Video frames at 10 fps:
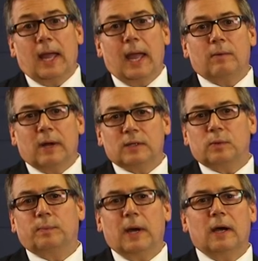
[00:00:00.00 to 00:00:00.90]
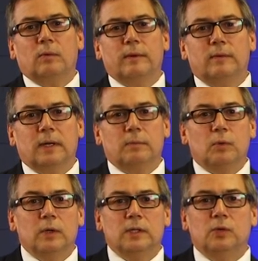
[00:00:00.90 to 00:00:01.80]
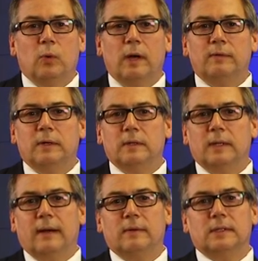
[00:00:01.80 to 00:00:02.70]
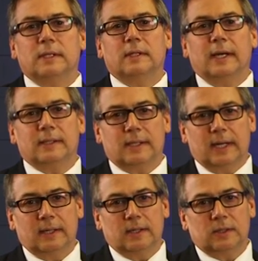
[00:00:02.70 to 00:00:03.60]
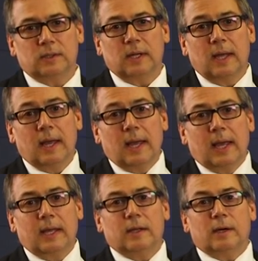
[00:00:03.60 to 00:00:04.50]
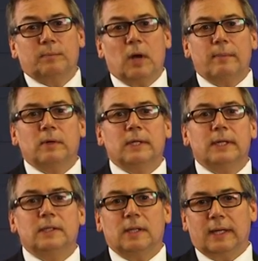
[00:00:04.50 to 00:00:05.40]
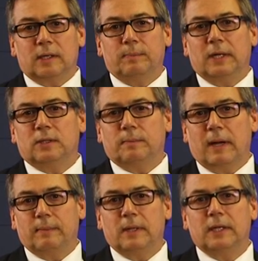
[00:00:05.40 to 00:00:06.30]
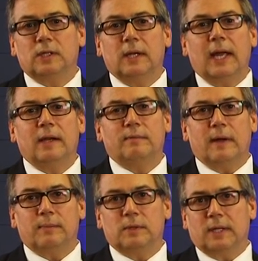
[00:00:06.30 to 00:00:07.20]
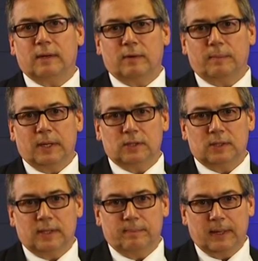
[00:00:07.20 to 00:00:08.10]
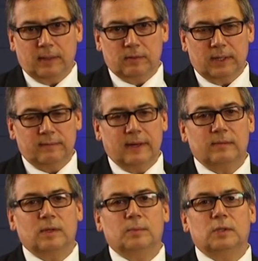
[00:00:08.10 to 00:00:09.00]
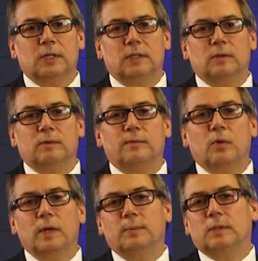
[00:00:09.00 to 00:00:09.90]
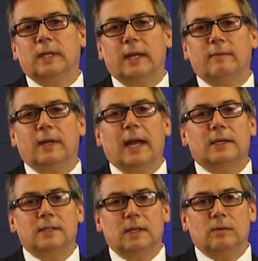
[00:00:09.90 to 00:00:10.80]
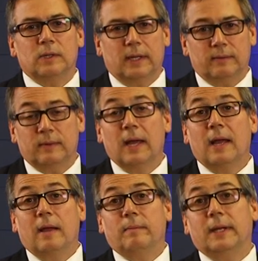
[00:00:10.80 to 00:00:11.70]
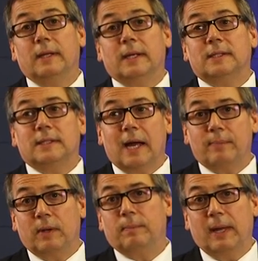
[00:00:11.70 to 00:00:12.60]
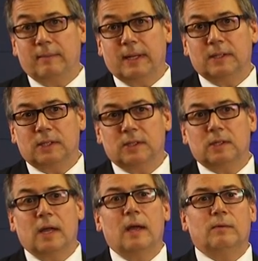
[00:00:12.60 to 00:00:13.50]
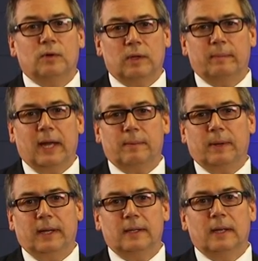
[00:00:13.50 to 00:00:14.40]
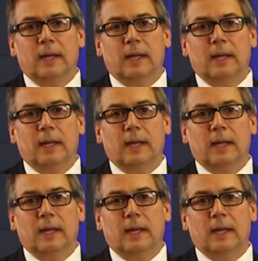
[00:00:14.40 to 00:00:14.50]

At Roswell Park, we've done more than 1,200 levels in the last nine years. In our properly selected patient population, 85% of our patients have pain relief after the procedure, with 40% having excellent relief, meaning they stop their pain medicines for their back pain.